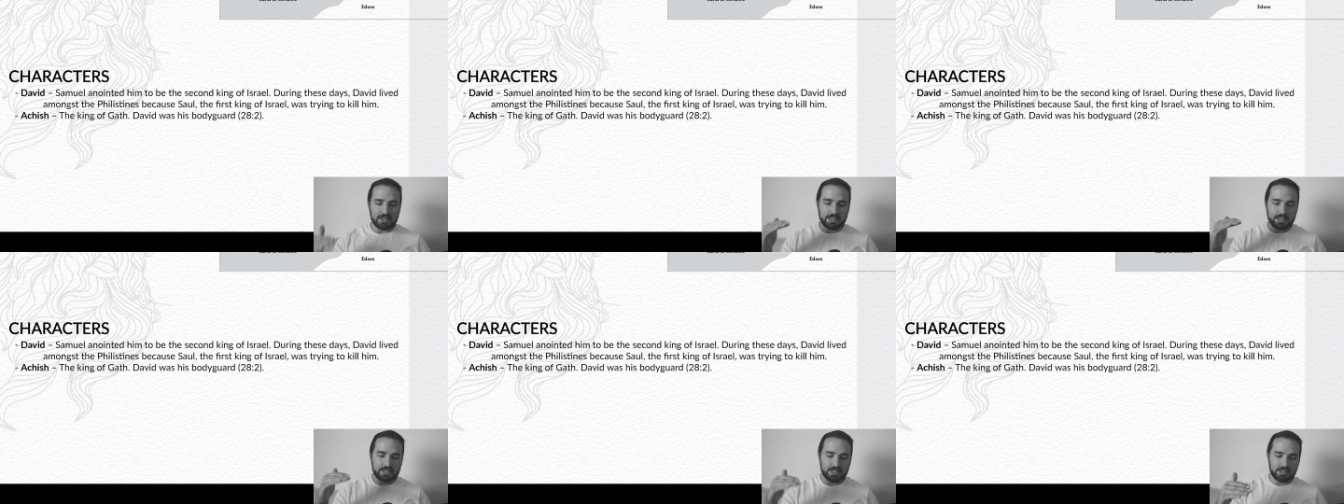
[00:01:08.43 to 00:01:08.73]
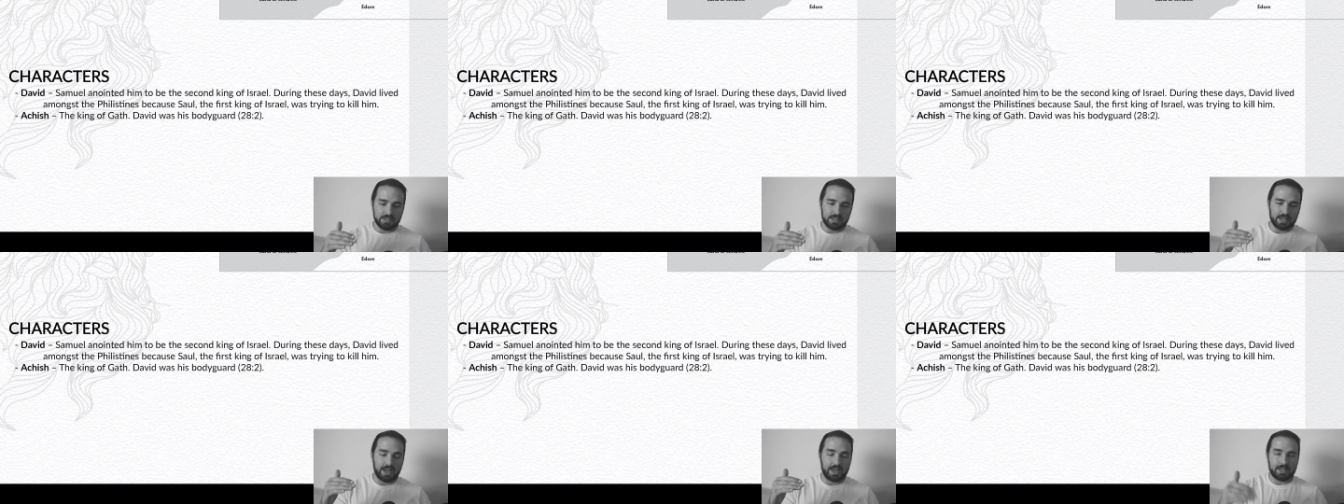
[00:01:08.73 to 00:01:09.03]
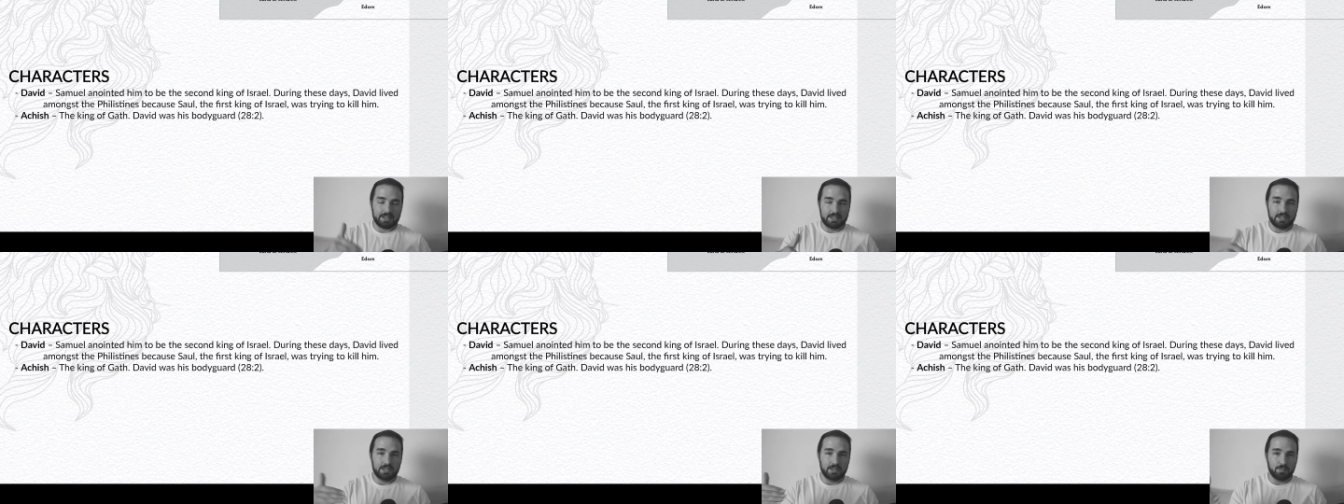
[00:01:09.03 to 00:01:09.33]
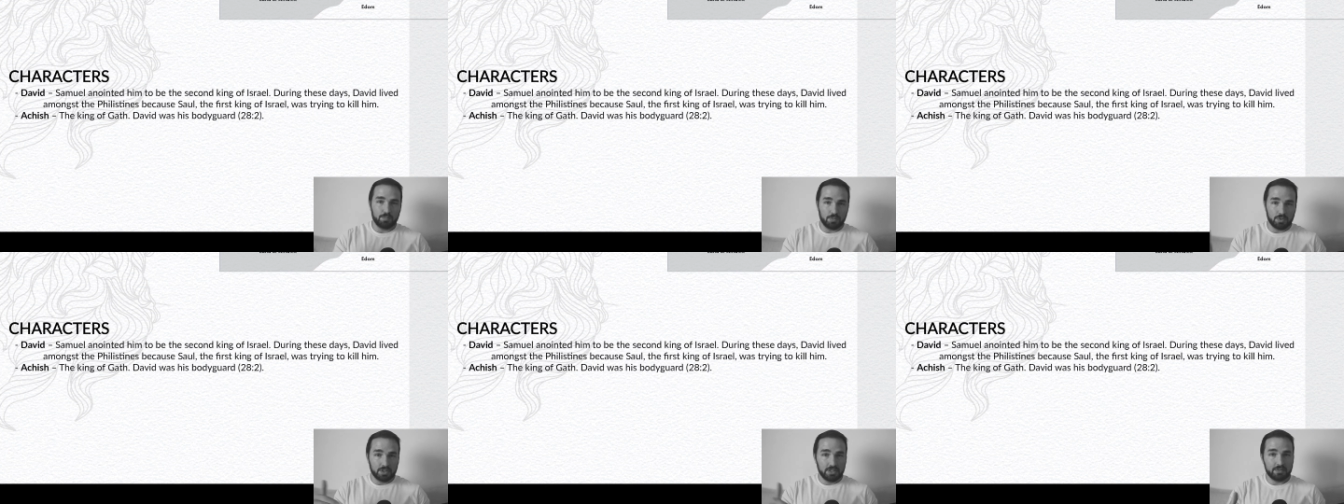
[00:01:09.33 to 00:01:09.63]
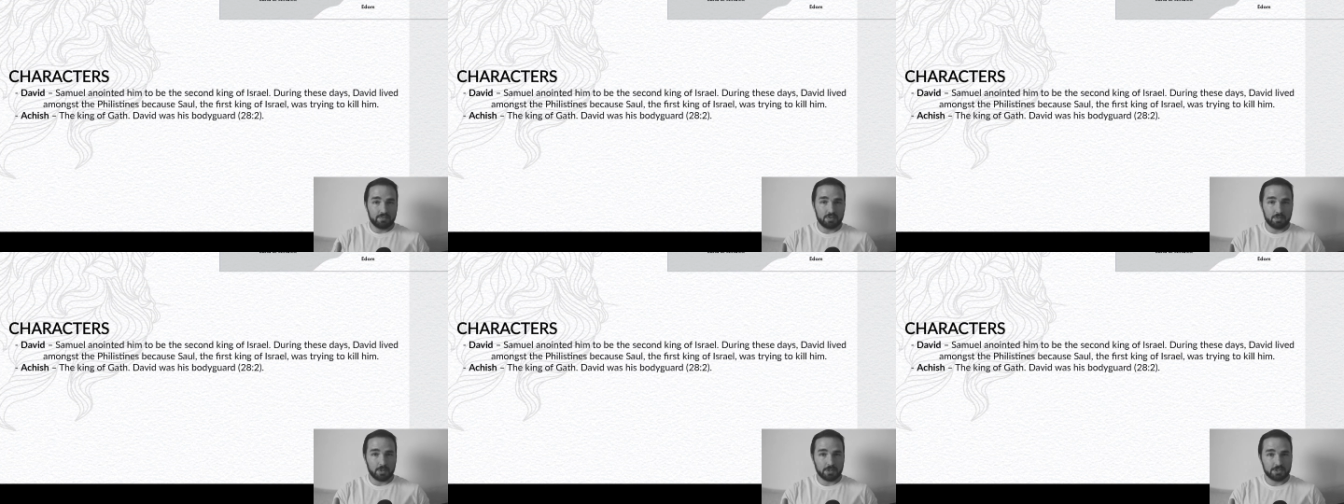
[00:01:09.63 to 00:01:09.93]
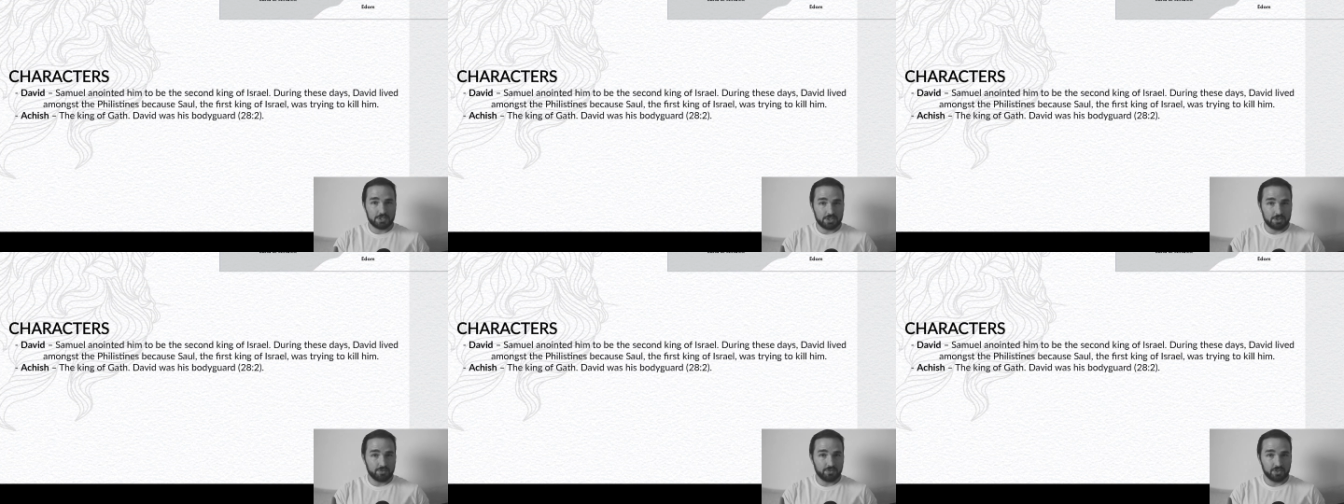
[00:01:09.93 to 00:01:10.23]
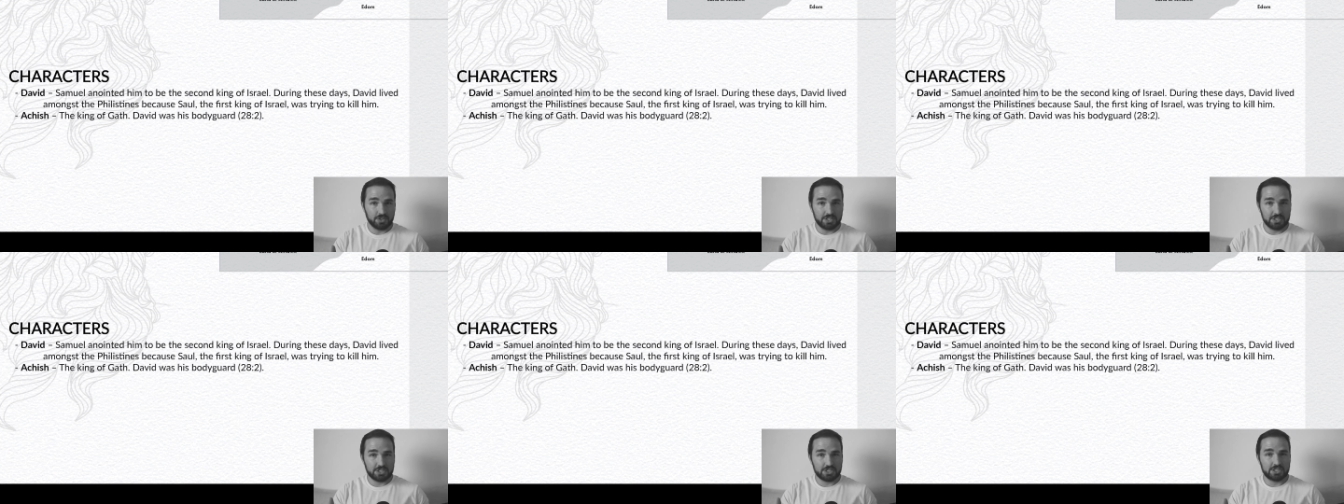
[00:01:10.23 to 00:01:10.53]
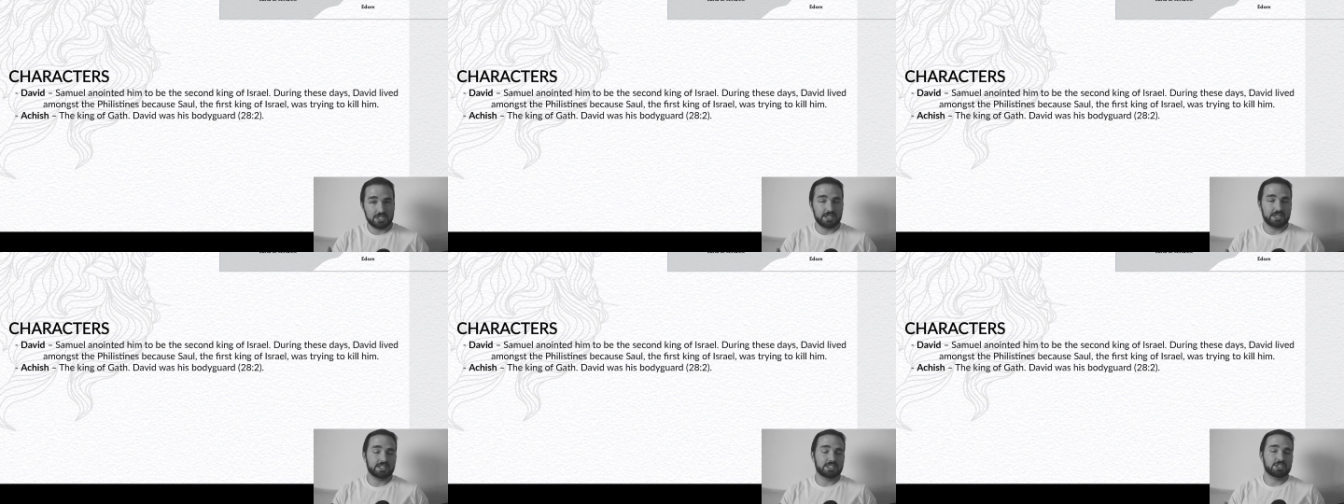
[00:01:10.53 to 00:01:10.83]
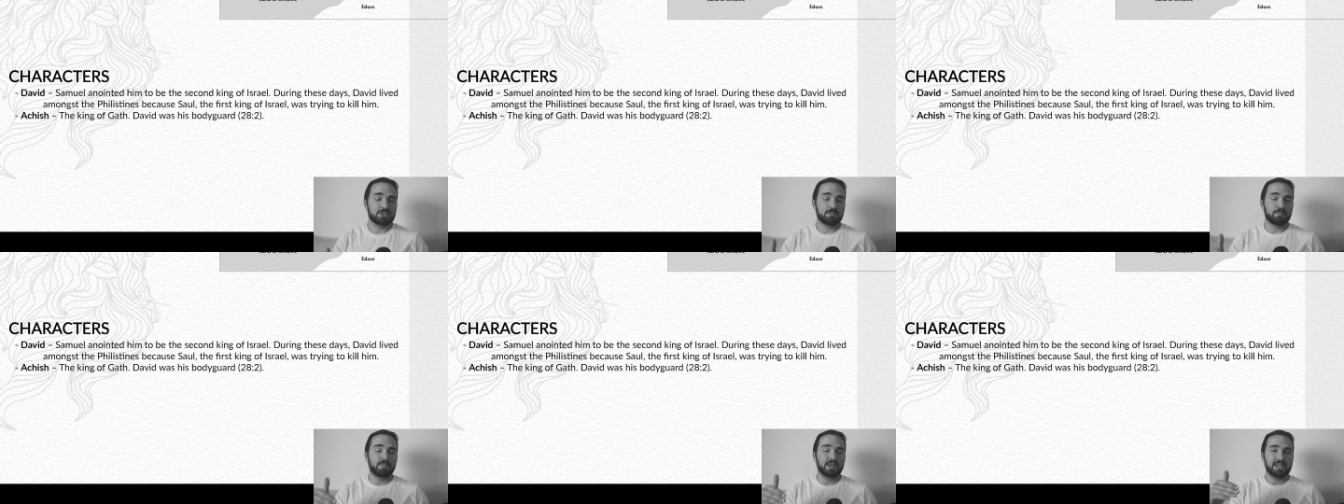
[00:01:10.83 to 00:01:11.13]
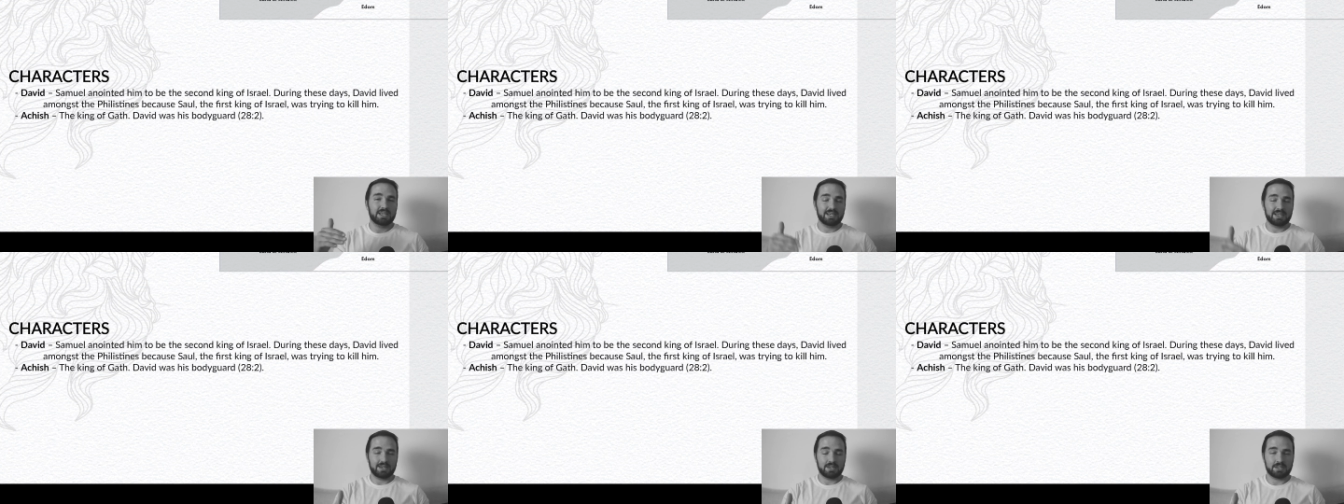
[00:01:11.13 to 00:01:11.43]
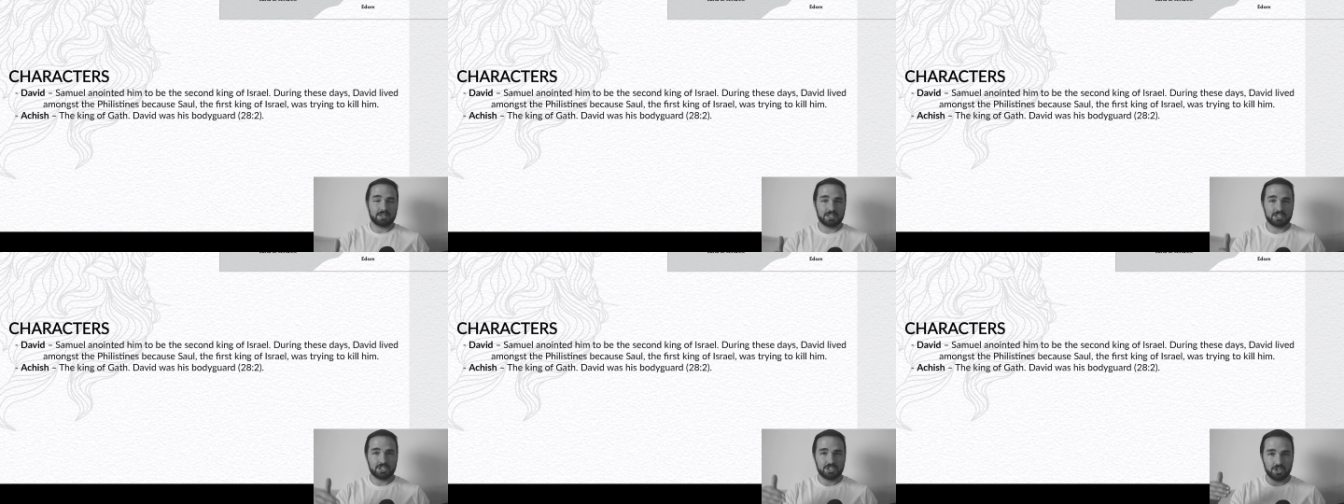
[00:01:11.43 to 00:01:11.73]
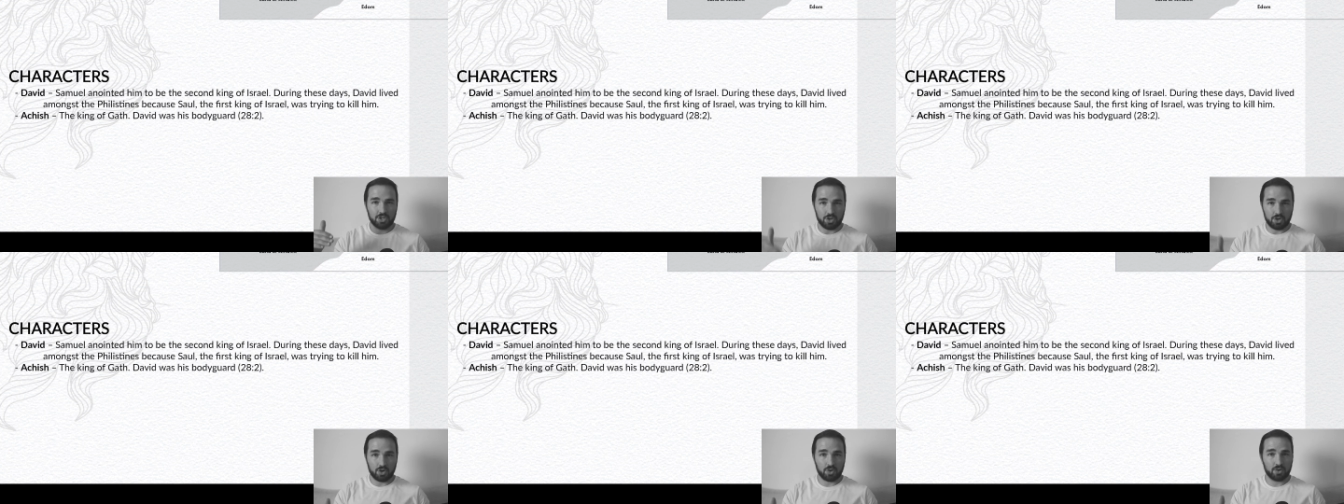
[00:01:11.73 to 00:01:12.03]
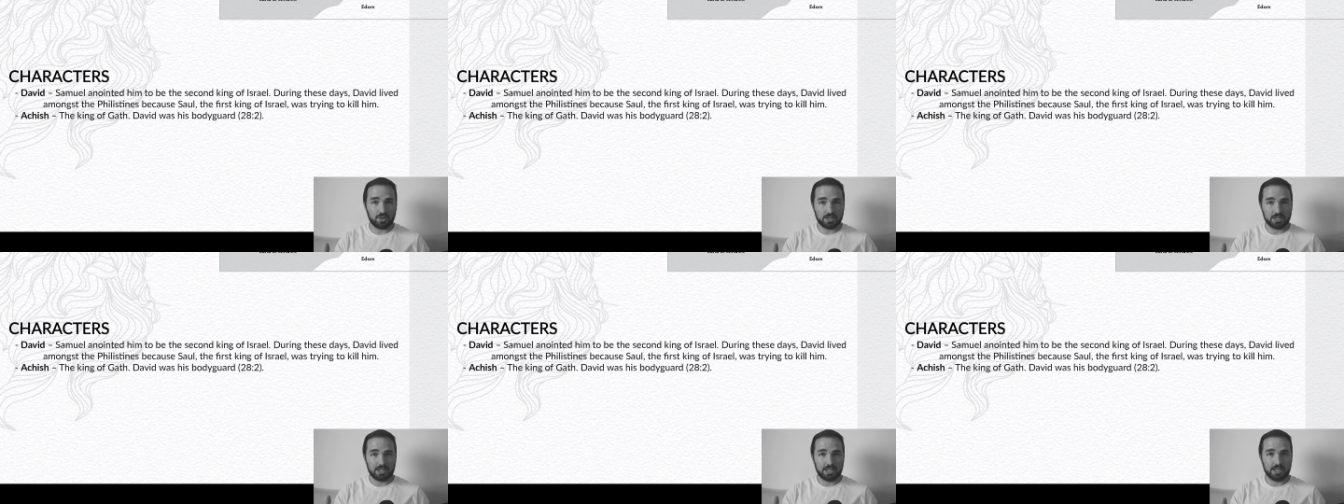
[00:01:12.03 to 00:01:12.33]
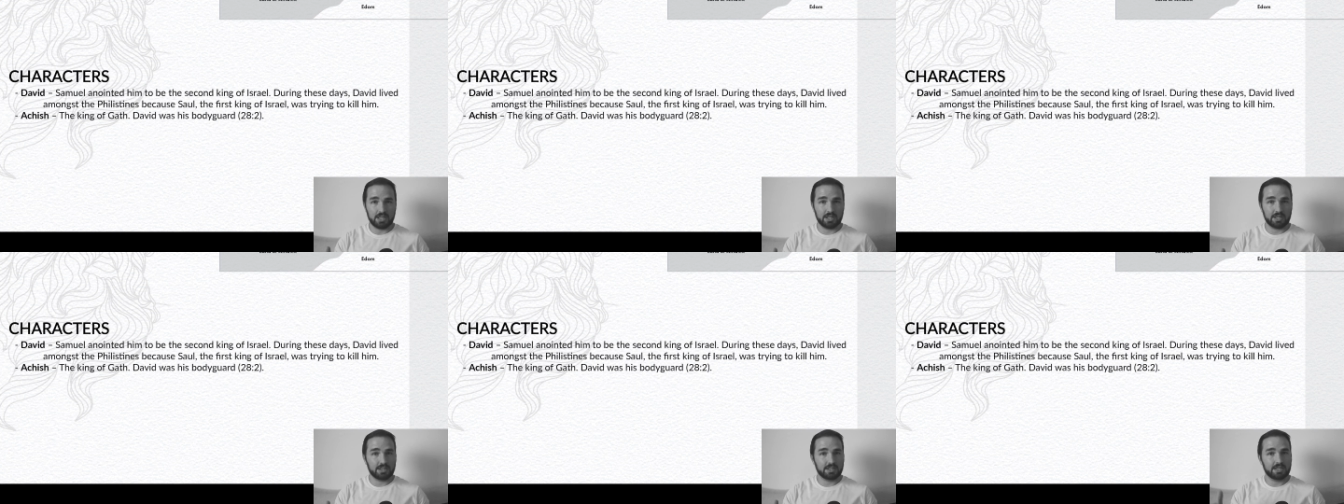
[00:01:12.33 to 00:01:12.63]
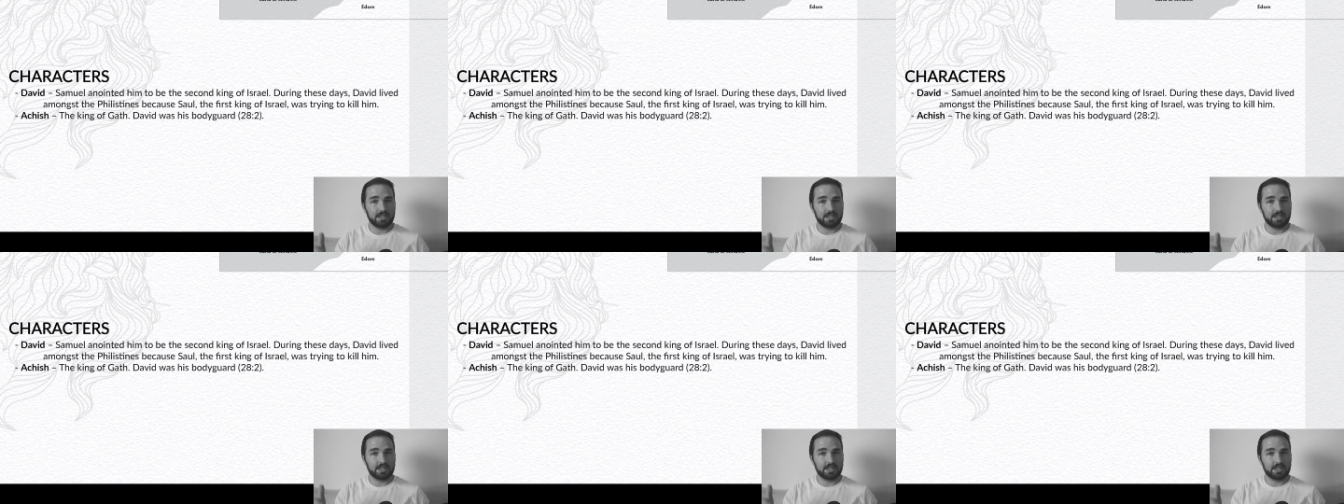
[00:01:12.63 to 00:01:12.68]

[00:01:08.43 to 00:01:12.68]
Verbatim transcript: He, he lived amongst the Philistines because the current king,